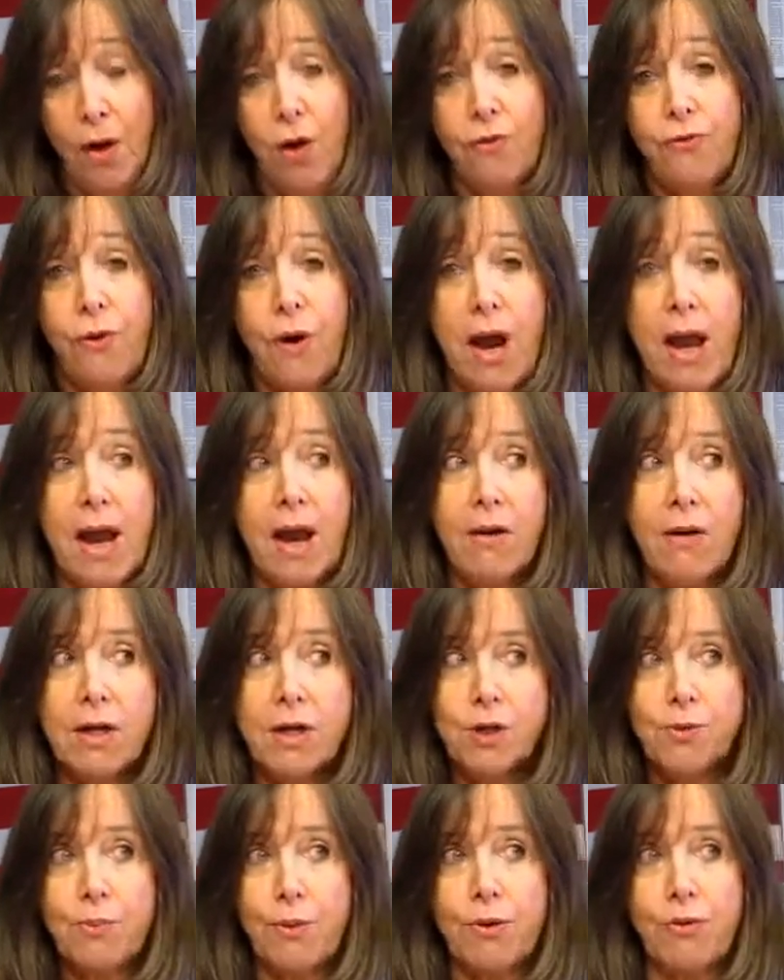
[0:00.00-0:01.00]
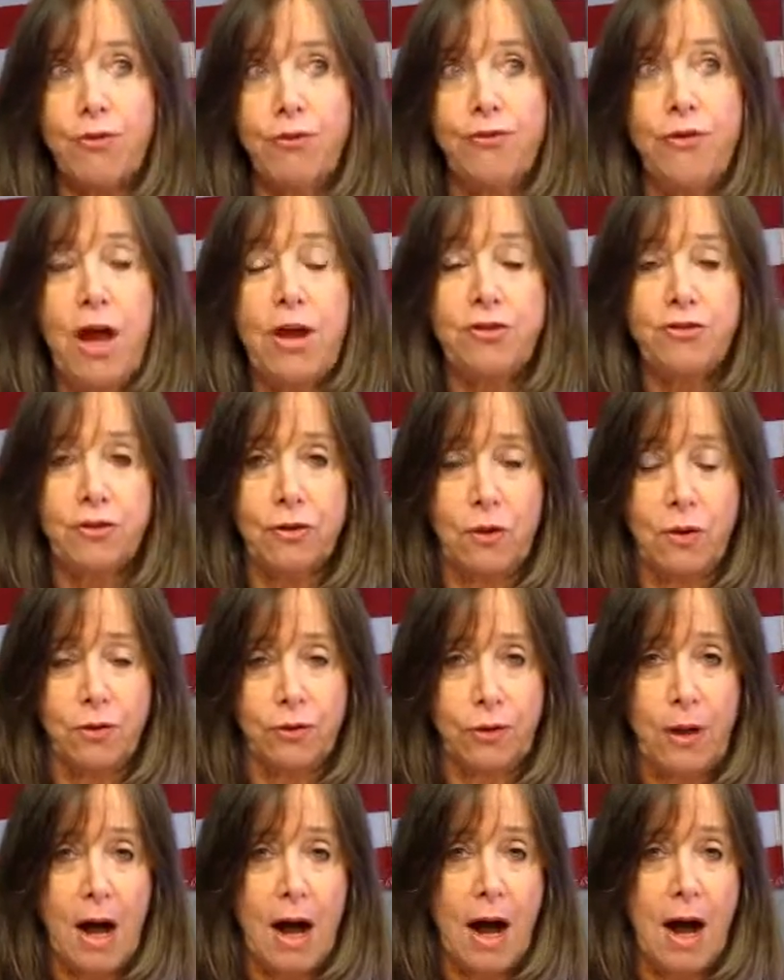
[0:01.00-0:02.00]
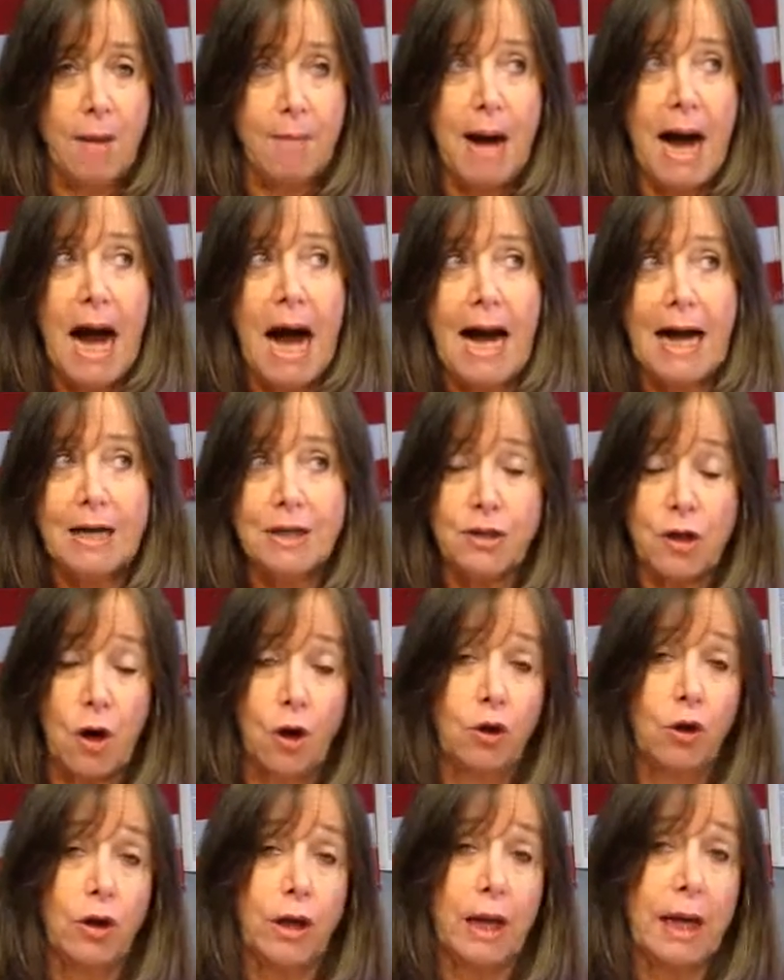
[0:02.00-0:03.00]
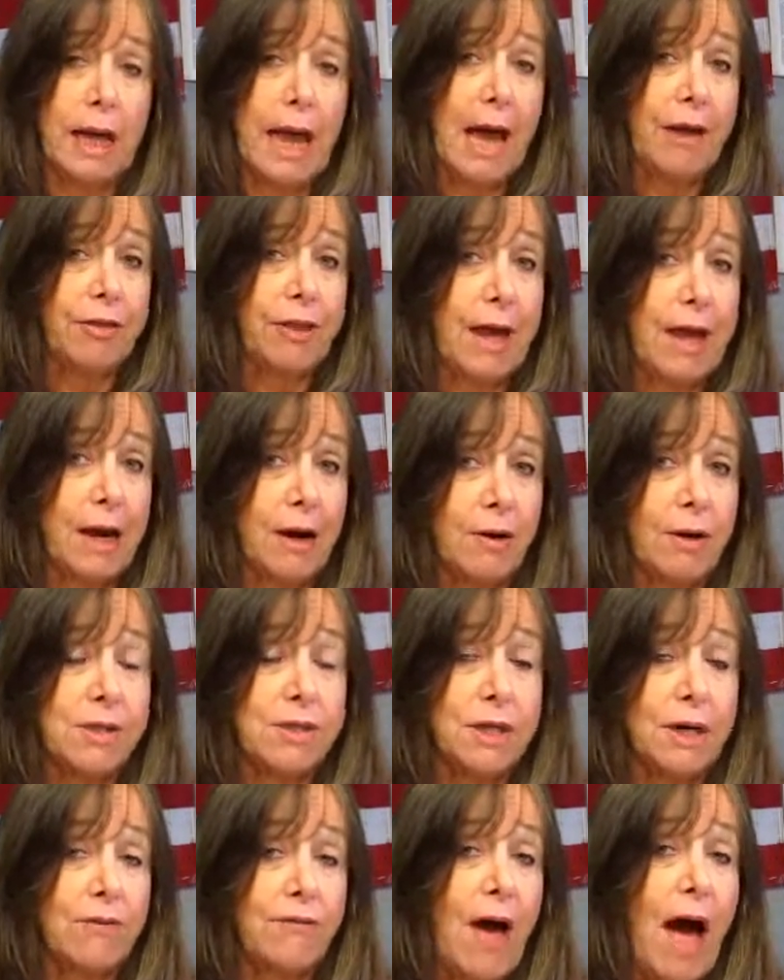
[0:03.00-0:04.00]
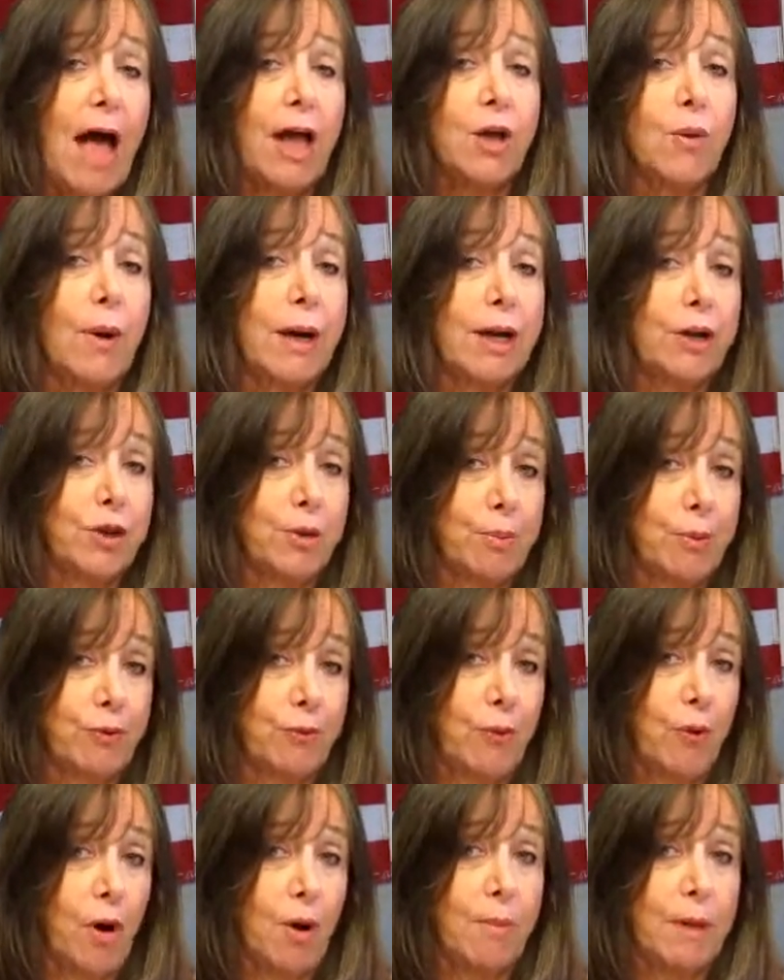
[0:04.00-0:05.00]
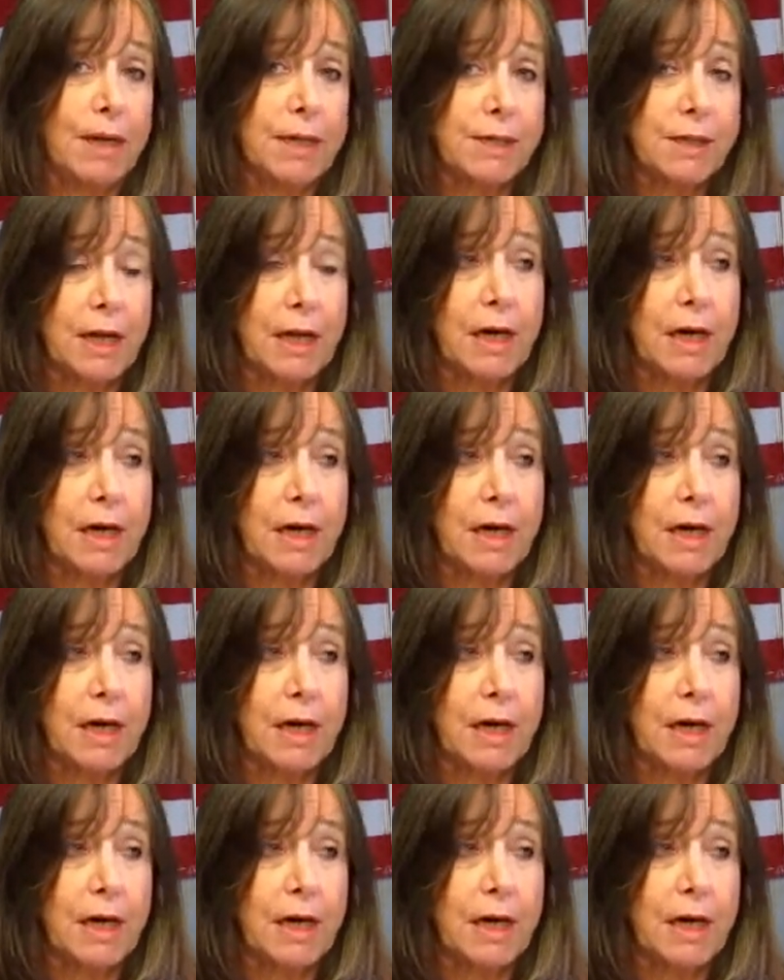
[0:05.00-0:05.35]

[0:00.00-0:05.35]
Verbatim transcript: For Aries, professional um, eyes are looking at the Aries and evaluating the performance.